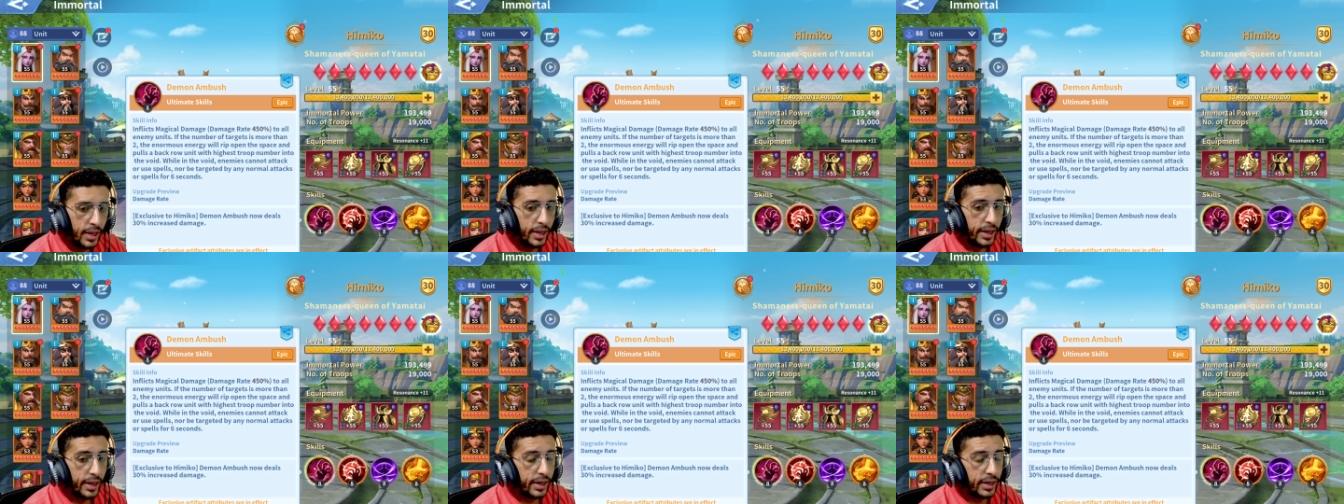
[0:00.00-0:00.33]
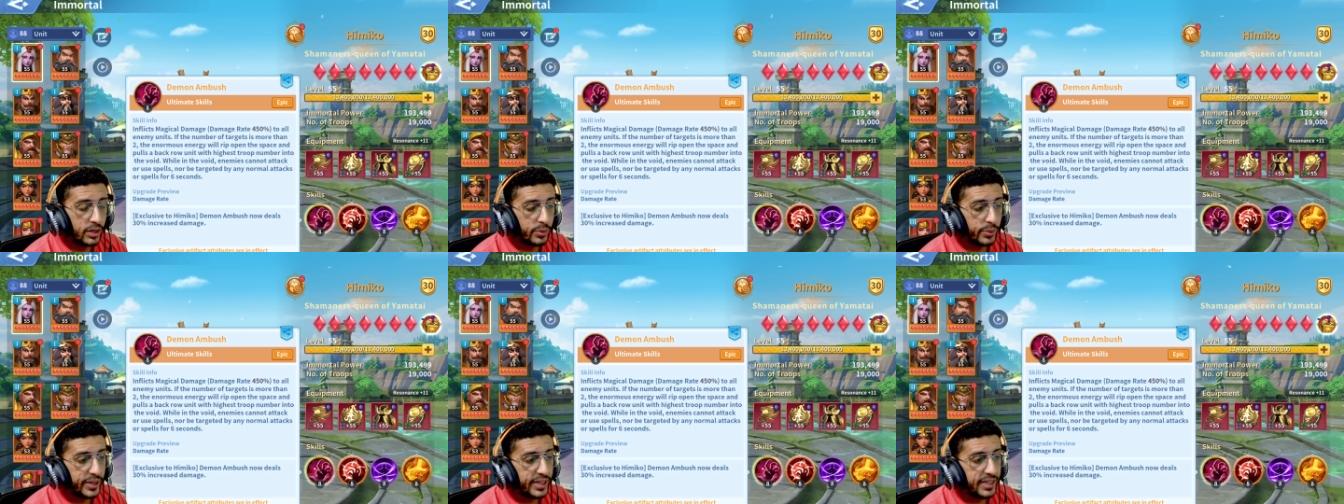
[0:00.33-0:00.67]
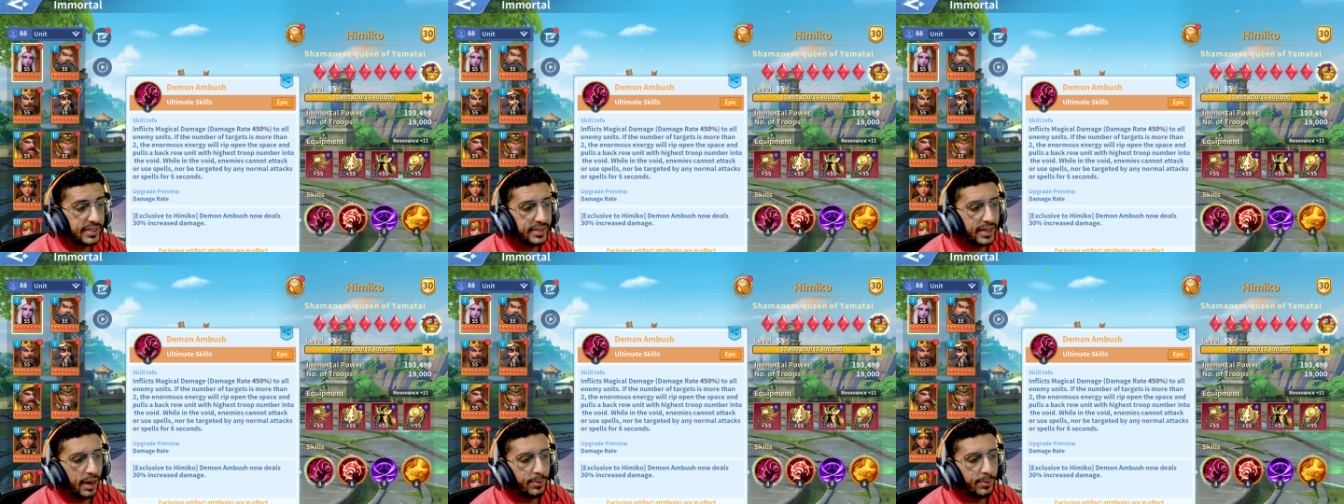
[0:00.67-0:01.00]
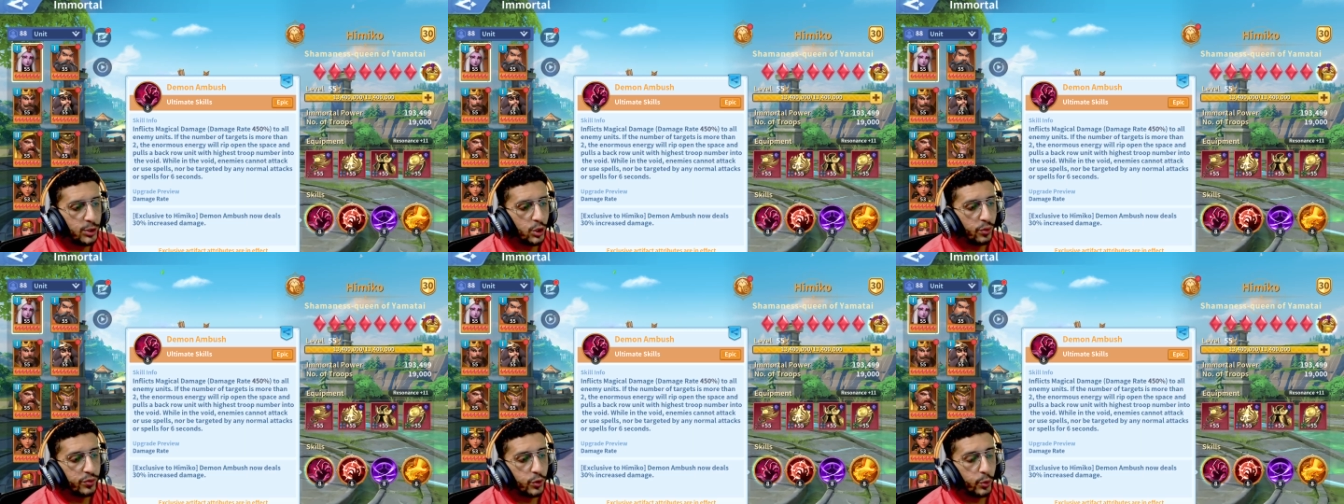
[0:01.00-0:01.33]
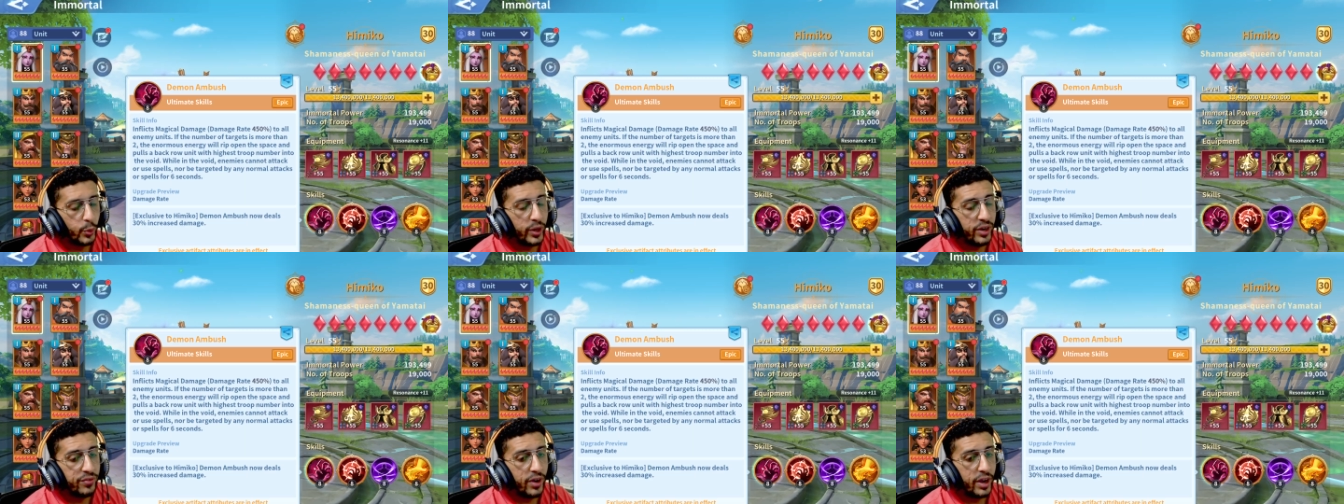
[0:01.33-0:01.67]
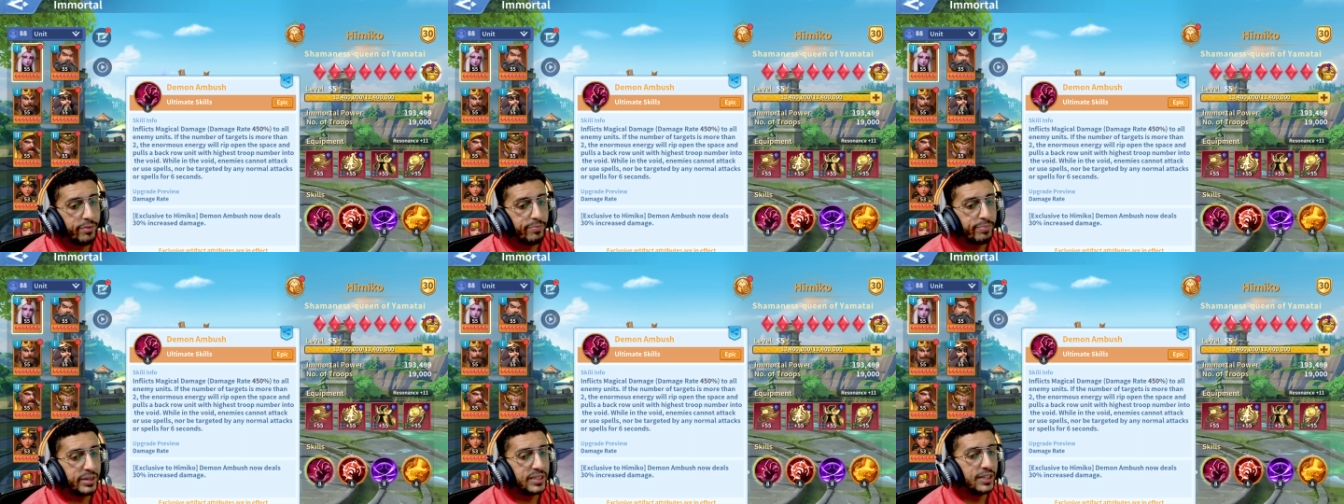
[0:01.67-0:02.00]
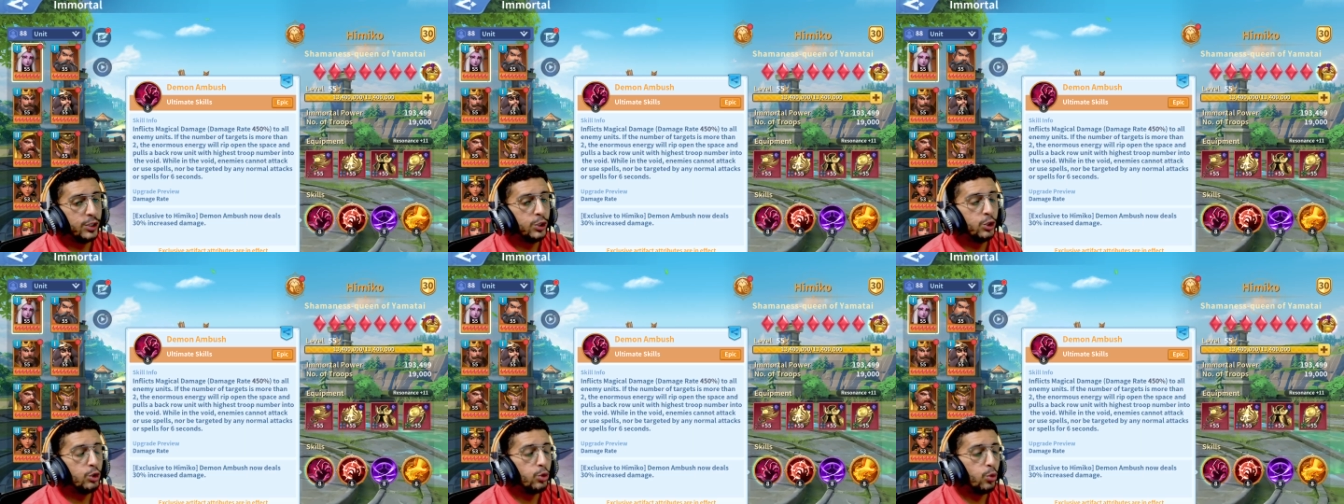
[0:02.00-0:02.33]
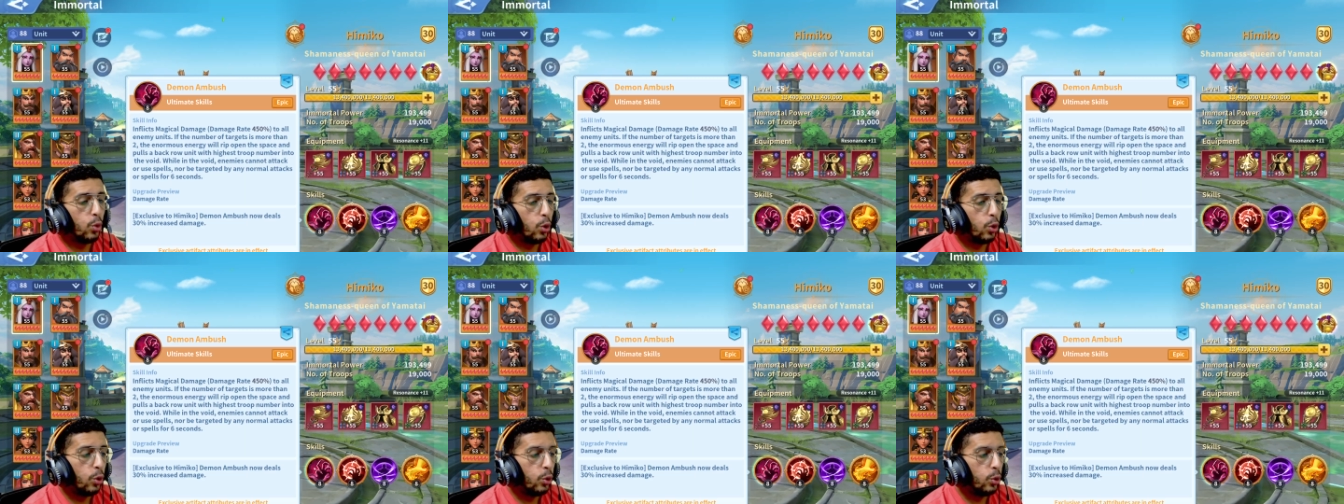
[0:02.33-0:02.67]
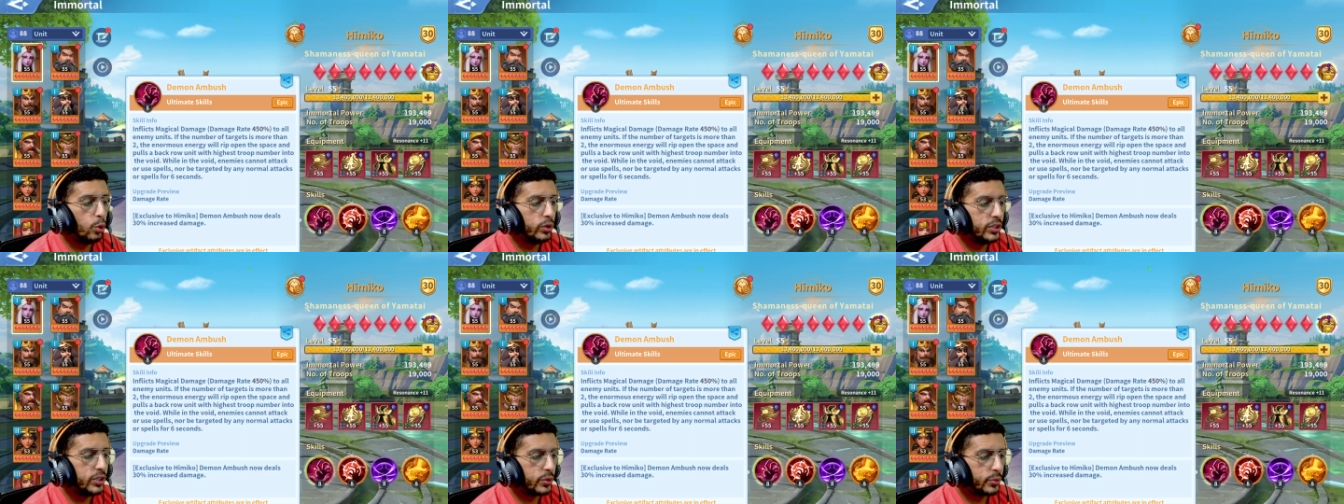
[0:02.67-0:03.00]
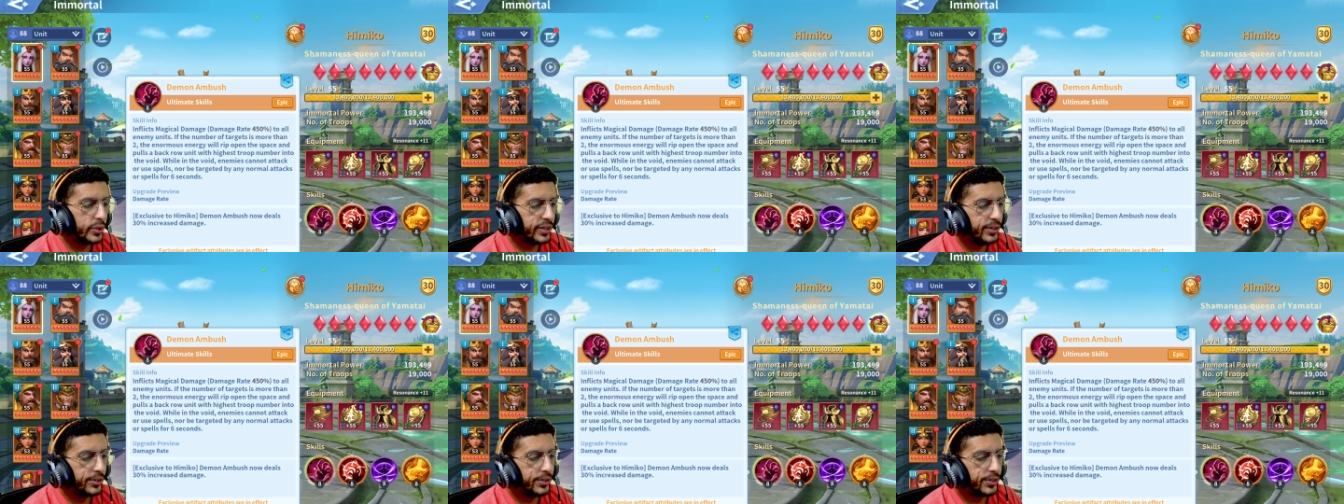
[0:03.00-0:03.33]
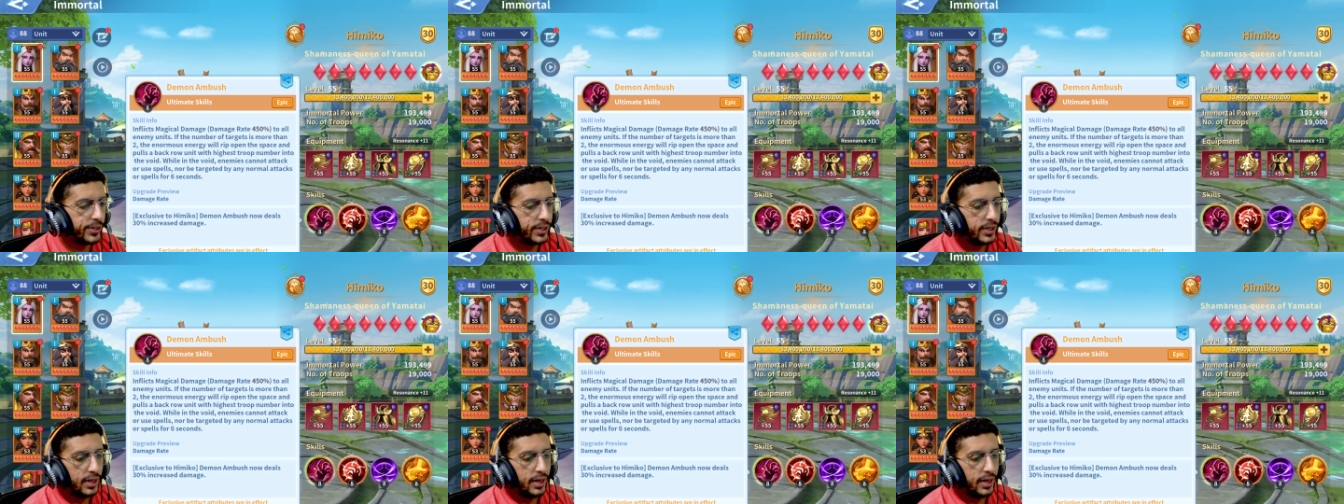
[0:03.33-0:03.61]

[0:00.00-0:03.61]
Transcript: increased damage of 25% to all the regular